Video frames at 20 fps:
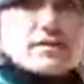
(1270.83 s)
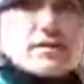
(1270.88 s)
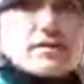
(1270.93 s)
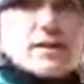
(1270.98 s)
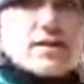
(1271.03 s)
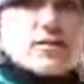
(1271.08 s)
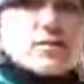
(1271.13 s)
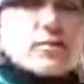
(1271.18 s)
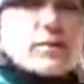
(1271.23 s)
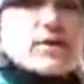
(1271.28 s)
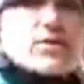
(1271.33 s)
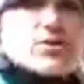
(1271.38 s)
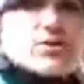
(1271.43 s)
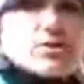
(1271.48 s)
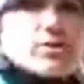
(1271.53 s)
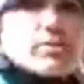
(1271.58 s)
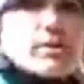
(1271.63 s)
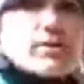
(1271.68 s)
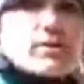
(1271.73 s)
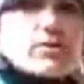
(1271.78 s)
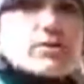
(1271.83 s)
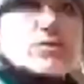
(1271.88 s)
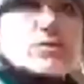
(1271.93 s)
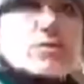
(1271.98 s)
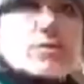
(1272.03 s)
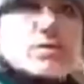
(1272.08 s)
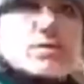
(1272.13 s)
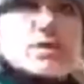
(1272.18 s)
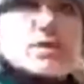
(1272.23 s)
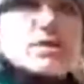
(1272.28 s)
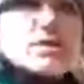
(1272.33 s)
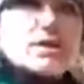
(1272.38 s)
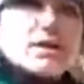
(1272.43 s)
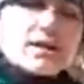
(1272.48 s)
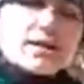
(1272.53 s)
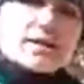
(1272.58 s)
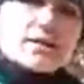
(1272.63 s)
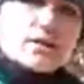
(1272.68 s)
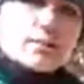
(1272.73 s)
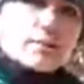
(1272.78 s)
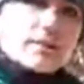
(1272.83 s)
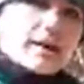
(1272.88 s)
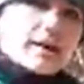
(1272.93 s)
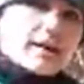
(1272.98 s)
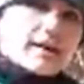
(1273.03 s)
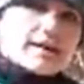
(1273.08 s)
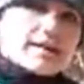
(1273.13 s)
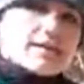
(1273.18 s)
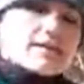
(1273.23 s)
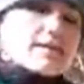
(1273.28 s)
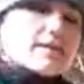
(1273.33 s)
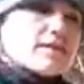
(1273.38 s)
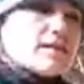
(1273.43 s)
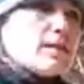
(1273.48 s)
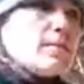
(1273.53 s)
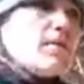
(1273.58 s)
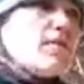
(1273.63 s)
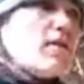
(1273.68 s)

information about those horses in their playlist. Some of